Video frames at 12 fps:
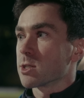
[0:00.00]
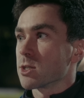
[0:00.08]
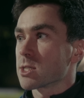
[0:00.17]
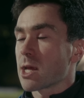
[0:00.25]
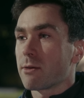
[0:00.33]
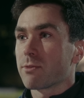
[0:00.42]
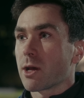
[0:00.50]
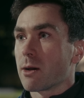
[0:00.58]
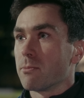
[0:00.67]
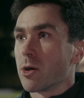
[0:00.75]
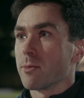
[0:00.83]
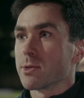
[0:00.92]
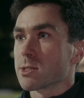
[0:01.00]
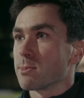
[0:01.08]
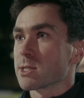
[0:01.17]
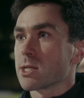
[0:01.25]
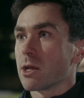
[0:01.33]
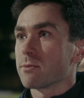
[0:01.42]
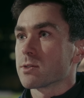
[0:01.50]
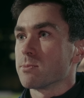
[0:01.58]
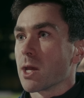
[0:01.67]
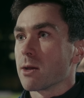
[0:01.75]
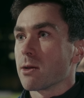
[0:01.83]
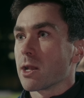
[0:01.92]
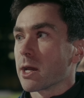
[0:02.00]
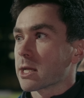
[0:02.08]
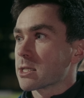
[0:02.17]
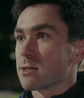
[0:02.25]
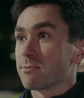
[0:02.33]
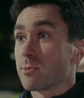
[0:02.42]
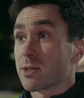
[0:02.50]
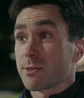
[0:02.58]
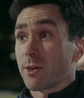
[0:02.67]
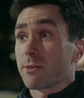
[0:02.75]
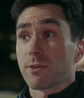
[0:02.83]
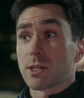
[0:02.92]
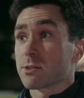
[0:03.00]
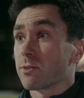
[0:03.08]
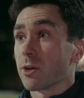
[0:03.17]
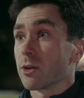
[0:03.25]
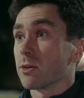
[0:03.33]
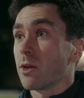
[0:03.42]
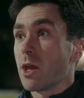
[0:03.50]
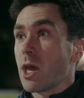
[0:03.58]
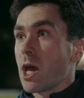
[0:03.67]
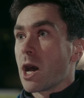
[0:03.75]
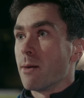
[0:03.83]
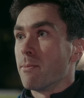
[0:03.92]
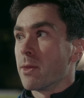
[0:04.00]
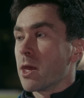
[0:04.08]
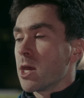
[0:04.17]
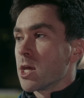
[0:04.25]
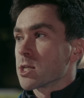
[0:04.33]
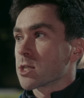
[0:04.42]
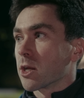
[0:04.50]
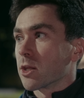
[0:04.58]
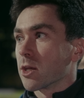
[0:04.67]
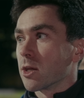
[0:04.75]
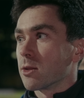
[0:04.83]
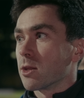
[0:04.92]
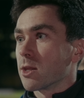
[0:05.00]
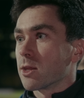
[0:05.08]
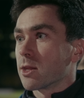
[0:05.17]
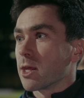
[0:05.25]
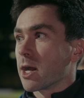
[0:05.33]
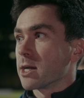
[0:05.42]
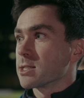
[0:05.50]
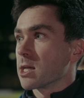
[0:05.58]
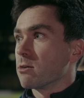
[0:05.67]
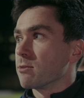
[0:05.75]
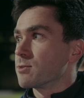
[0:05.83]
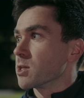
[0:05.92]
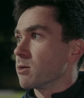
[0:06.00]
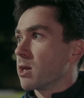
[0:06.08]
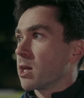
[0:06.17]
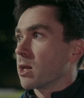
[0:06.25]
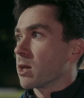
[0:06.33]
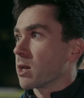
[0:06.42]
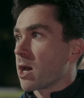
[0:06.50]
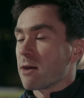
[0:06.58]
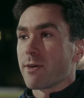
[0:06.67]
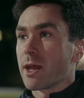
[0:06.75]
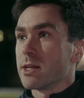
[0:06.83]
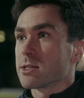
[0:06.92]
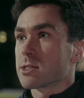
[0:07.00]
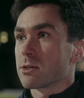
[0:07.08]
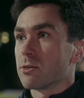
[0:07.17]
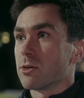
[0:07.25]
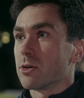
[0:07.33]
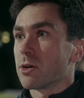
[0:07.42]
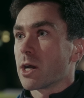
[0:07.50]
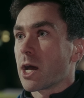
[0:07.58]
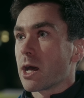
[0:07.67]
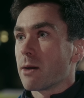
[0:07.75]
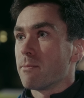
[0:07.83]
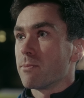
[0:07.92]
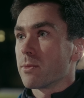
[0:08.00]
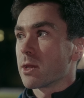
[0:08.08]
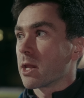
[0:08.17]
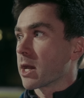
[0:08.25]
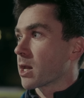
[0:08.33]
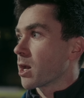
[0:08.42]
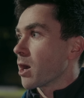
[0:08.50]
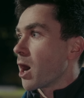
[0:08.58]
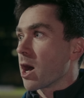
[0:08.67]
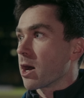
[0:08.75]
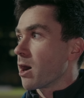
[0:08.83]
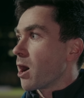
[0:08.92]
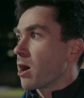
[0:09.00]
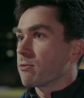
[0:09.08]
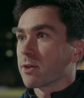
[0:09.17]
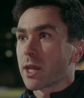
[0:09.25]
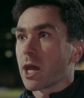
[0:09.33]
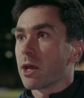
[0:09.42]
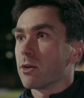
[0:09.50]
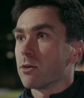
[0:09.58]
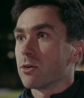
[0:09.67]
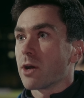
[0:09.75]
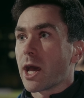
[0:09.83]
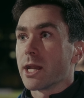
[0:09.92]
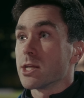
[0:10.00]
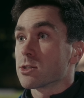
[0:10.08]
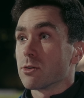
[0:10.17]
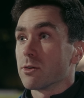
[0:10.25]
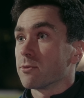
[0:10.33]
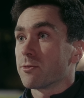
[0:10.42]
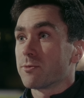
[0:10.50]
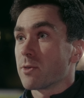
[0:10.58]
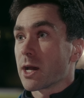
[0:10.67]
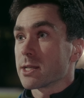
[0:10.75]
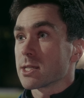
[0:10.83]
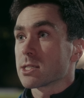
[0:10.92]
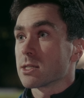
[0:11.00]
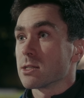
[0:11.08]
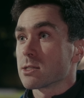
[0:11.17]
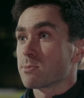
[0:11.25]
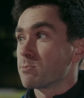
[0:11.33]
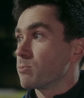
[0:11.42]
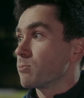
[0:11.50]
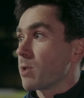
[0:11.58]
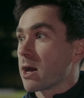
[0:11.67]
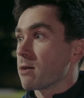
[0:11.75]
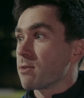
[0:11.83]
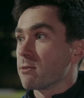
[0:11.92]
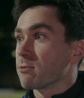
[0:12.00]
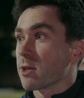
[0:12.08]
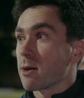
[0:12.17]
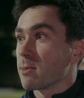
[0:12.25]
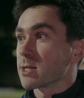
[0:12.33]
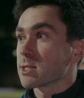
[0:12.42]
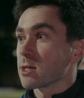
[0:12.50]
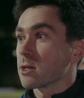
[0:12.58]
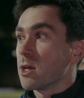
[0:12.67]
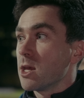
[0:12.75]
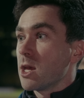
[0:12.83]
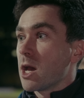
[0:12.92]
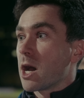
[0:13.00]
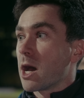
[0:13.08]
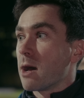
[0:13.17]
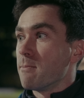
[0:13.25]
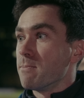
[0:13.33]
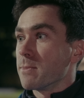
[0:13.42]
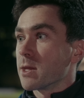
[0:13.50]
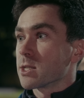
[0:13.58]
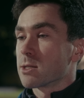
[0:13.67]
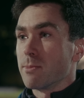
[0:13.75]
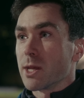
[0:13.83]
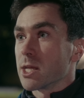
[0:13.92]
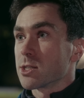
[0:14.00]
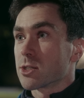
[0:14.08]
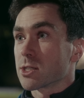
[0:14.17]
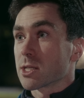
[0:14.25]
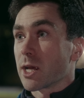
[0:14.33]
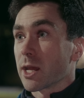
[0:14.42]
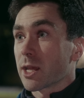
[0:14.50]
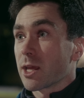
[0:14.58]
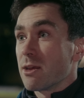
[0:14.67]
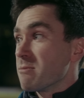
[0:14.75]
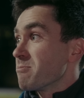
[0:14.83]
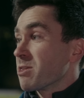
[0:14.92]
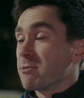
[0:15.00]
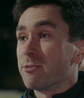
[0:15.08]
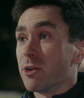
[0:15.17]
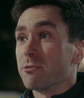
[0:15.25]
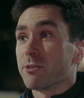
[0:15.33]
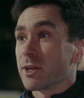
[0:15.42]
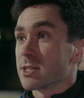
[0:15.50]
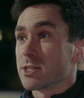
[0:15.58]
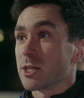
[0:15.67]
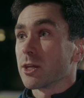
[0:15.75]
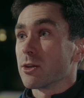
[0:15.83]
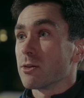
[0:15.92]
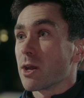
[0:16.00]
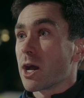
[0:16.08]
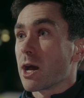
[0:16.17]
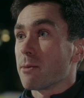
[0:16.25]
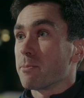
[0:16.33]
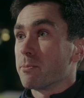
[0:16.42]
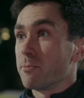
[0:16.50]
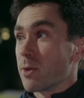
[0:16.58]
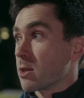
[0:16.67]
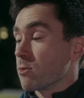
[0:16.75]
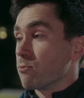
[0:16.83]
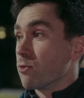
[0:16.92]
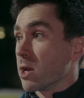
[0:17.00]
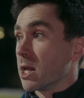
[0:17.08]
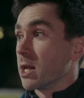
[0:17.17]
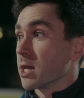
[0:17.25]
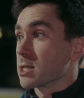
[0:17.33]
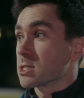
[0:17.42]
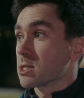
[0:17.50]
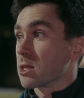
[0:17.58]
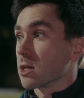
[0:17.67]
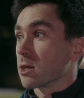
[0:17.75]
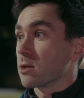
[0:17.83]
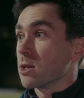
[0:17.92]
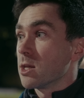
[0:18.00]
to just have that moment to myself to be able, like to think things through. So the idea of doing events or like a half again or any sort of distance event for that matter, to me is just like a fun thing to do. Really, it's the